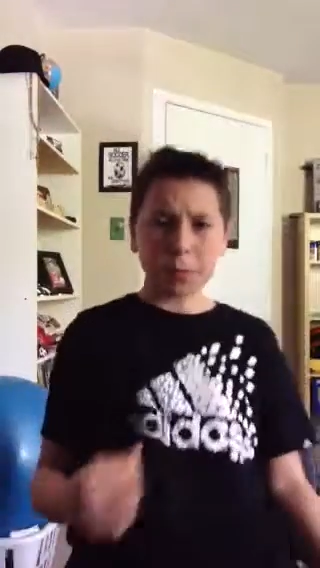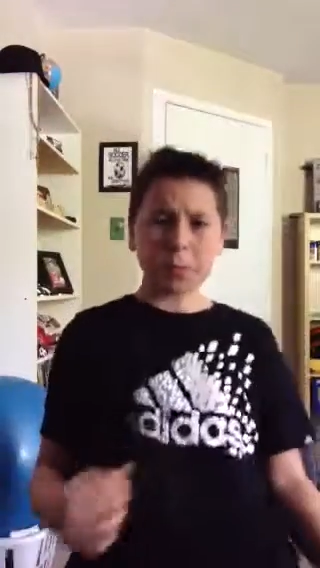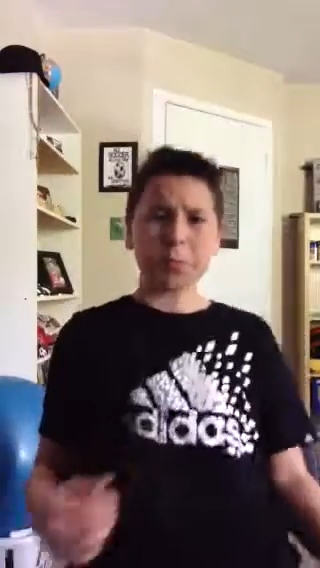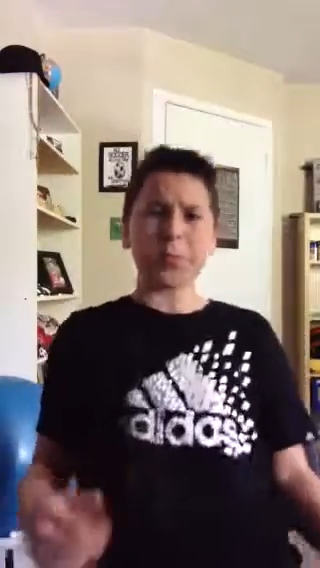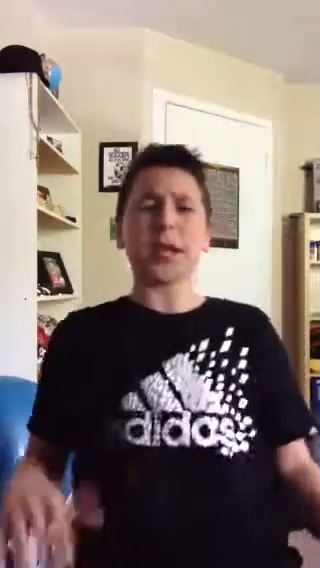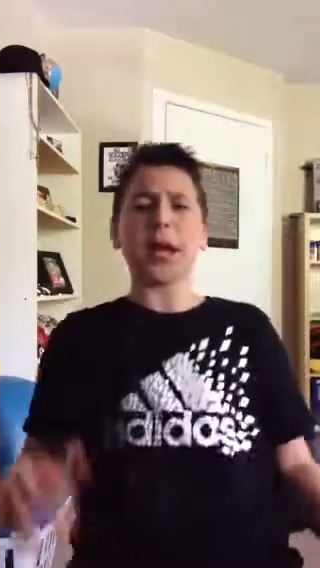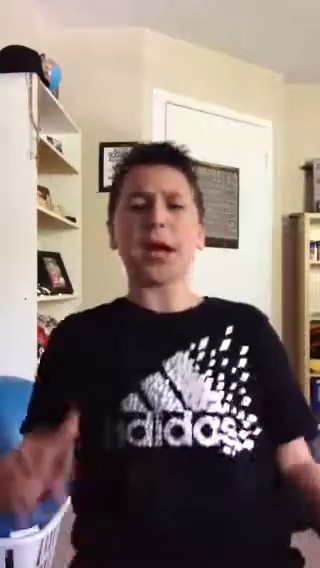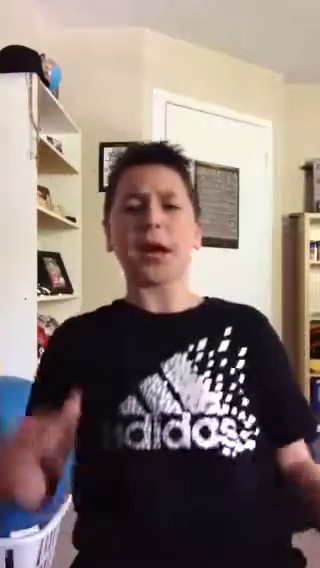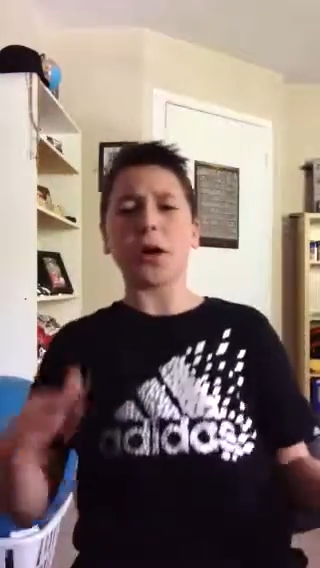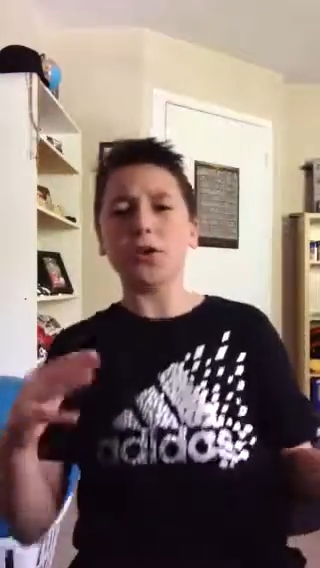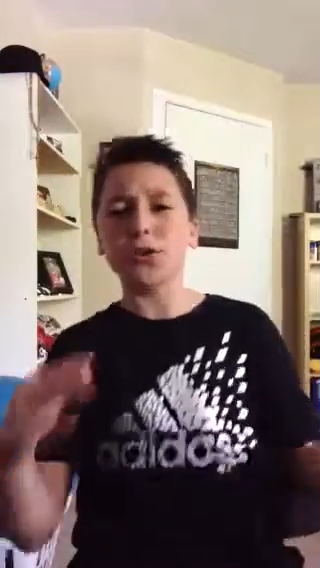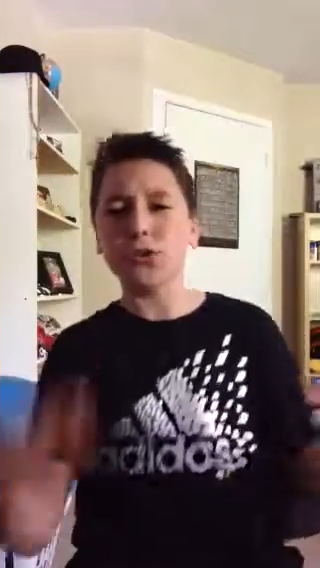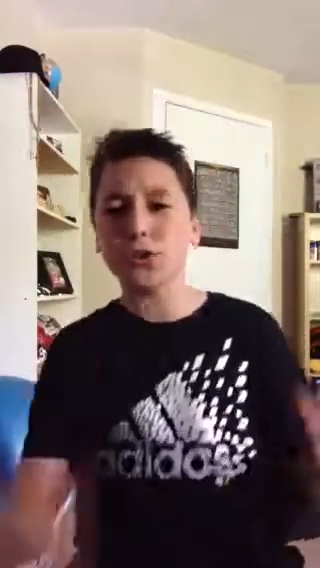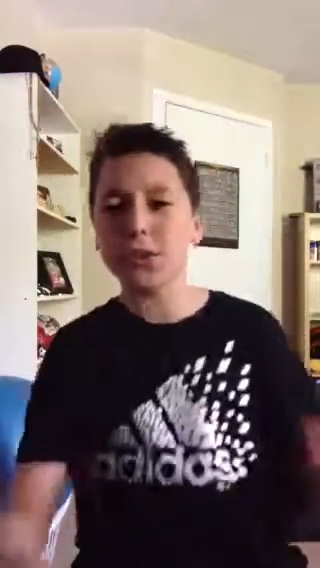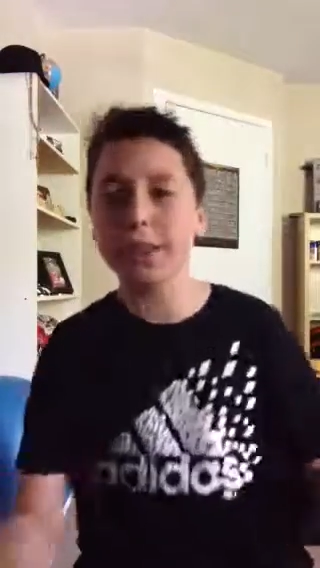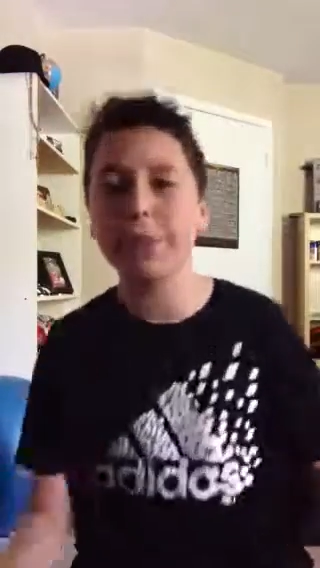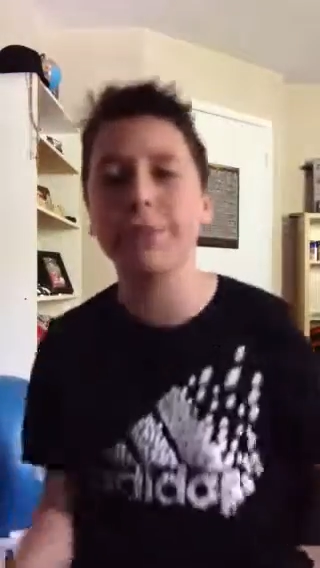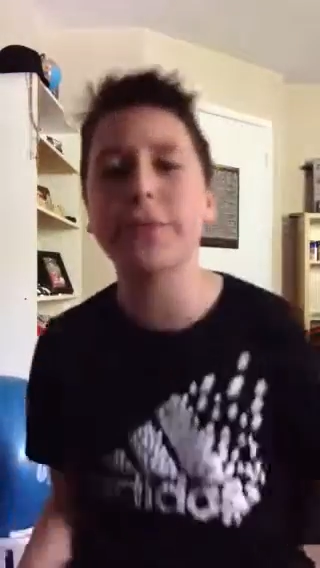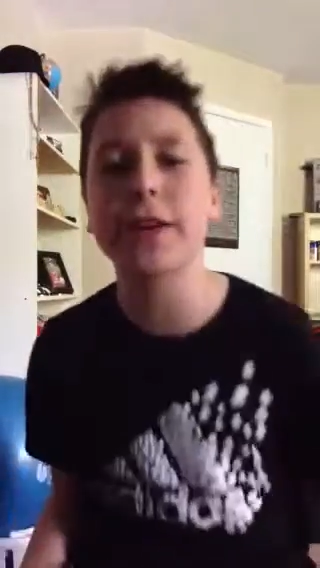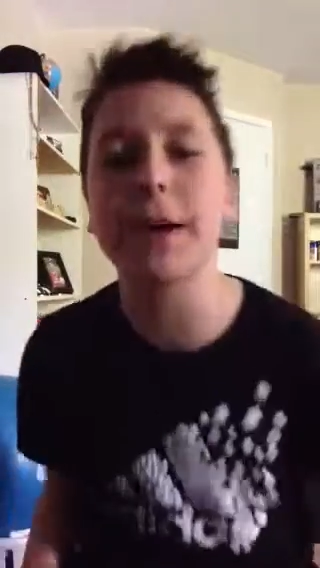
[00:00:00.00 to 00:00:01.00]
But yeah, also
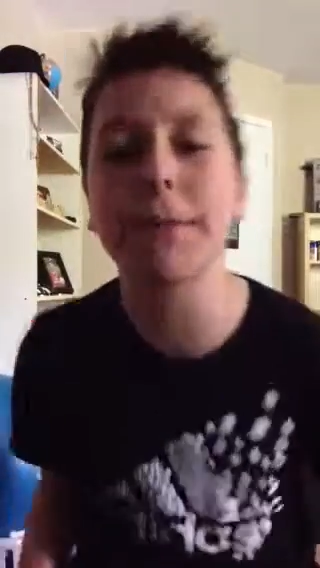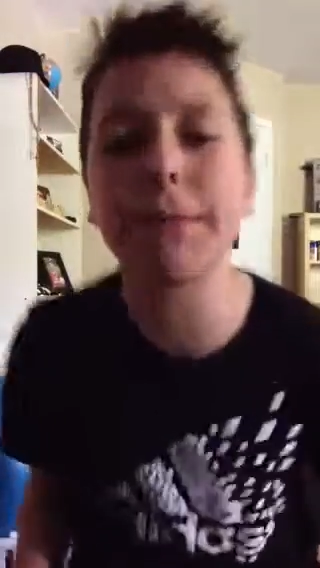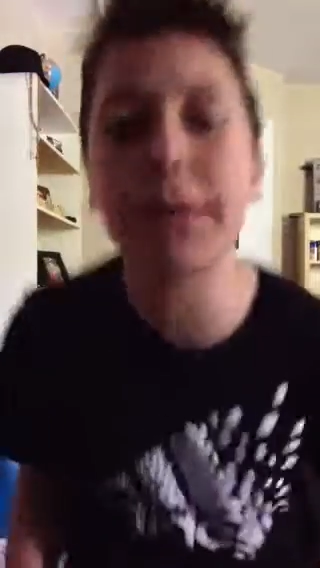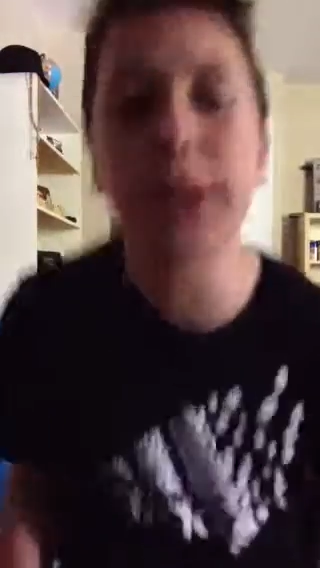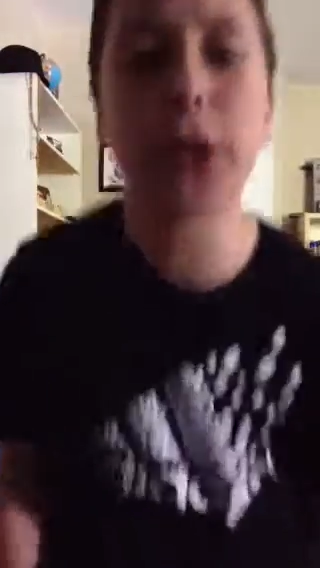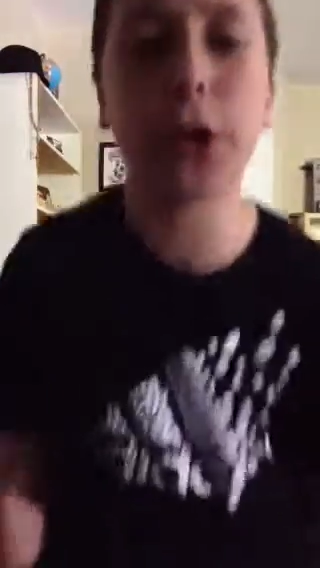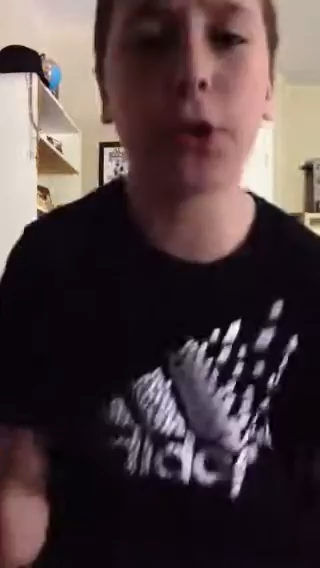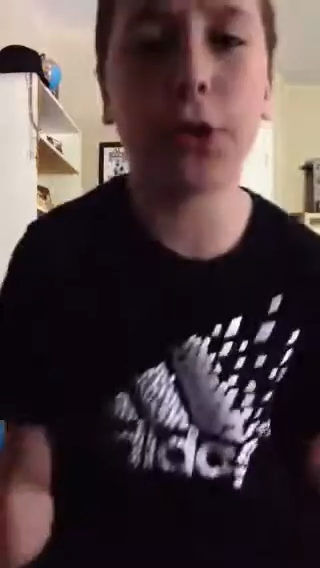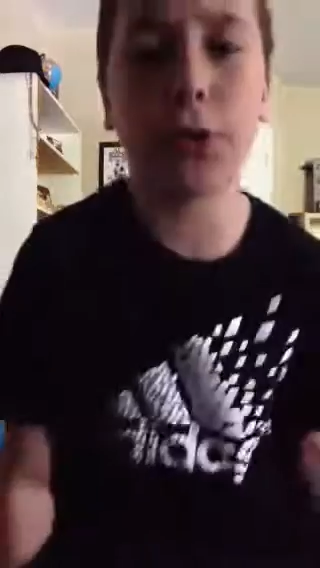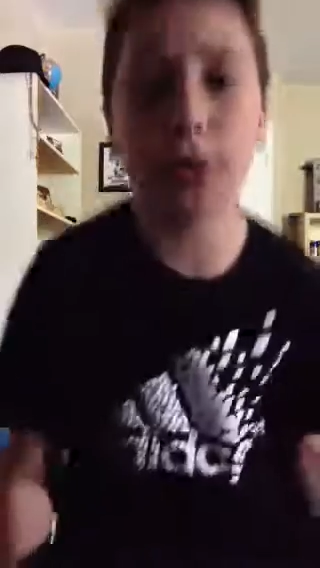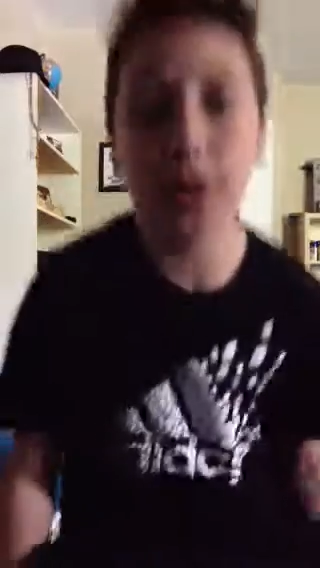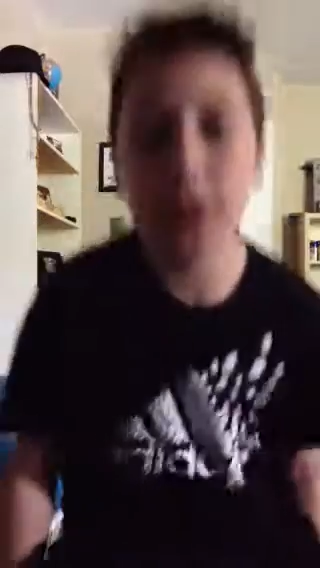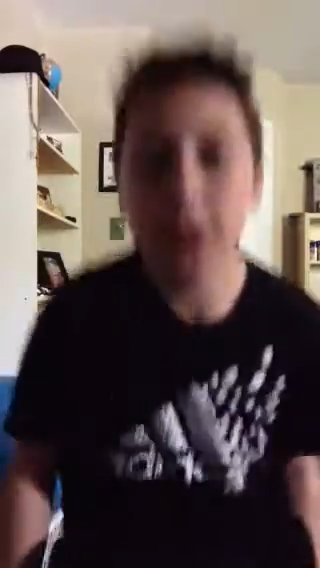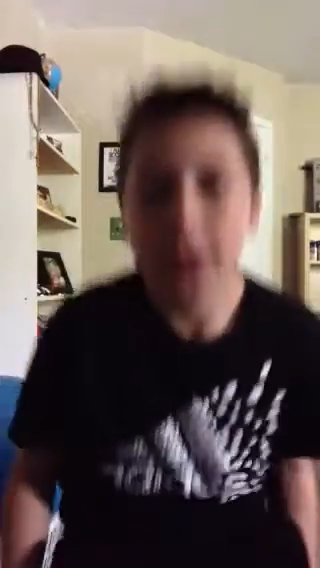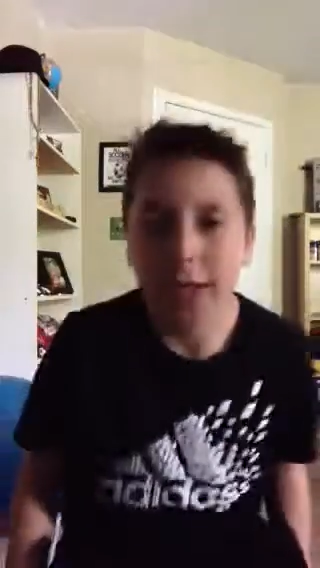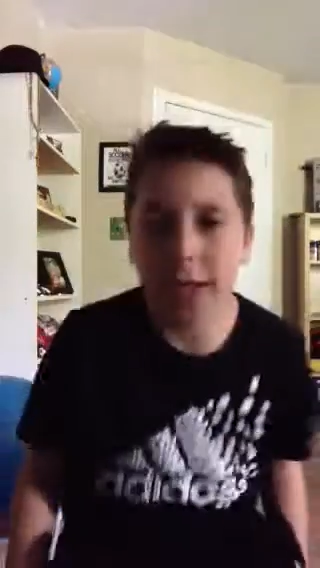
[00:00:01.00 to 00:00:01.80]
leave down below